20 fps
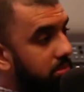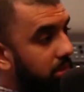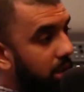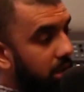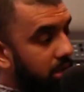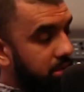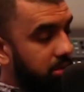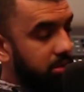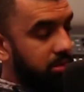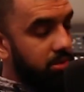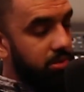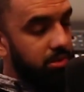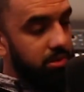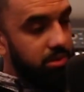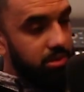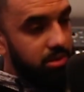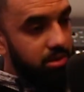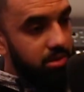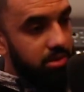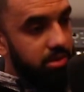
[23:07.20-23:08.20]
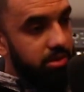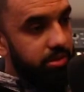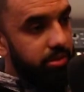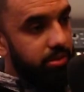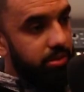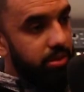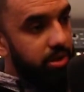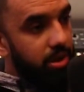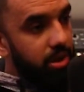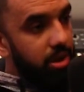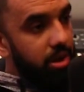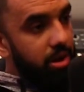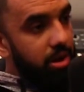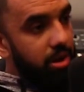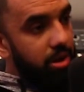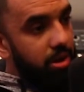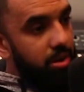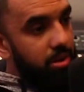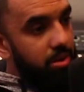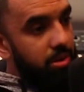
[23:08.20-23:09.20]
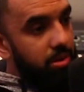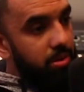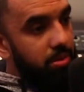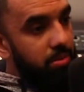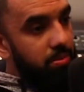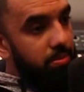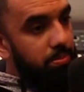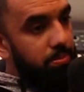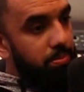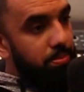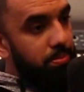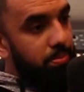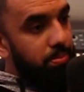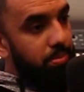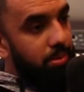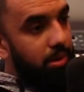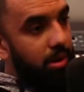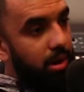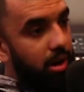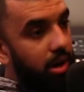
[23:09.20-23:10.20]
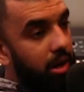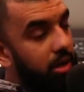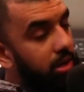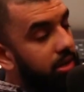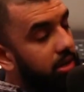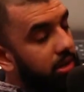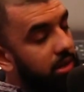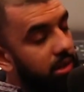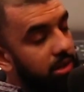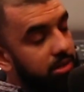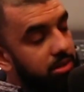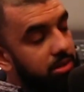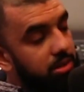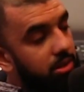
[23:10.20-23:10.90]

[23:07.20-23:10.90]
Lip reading: that had to go this instant. But I didn't get to